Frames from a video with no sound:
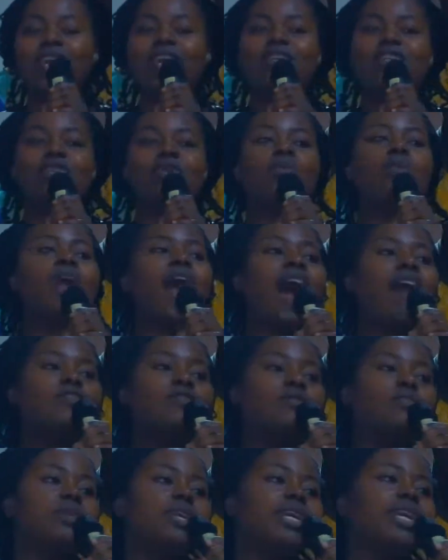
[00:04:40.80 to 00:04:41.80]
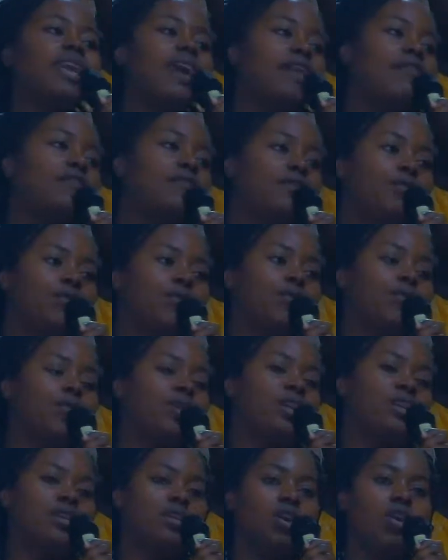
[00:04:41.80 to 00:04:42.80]
So we have to be careful
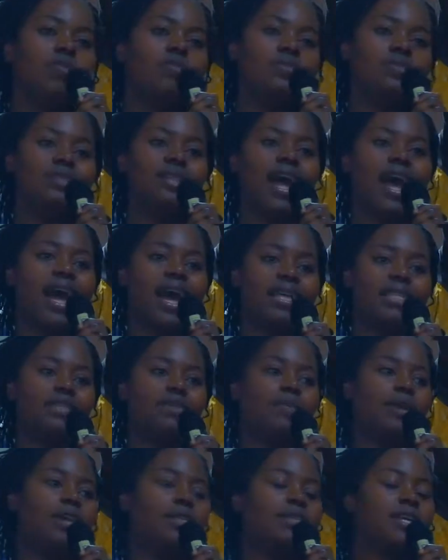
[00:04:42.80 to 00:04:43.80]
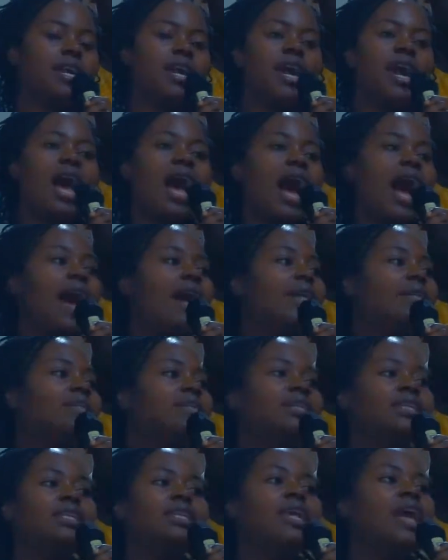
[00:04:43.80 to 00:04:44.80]
when it comes to that aspect. And
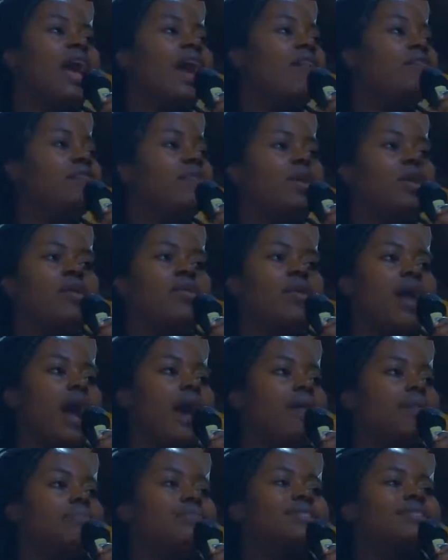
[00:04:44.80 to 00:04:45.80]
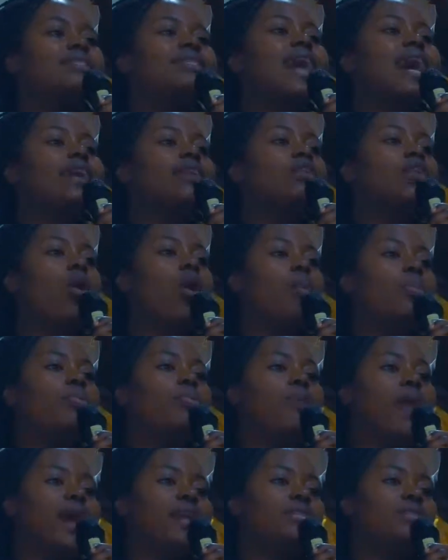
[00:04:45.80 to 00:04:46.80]
in every area, stand
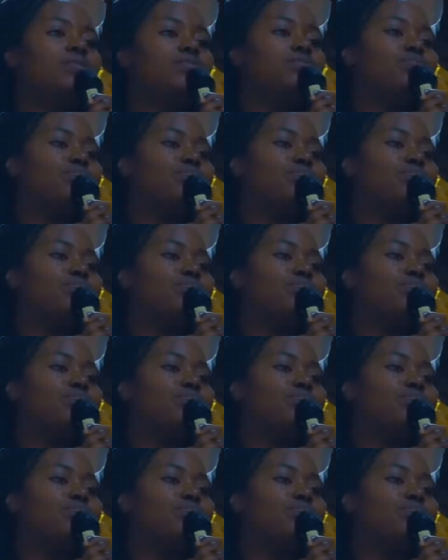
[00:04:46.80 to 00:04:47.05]
upright,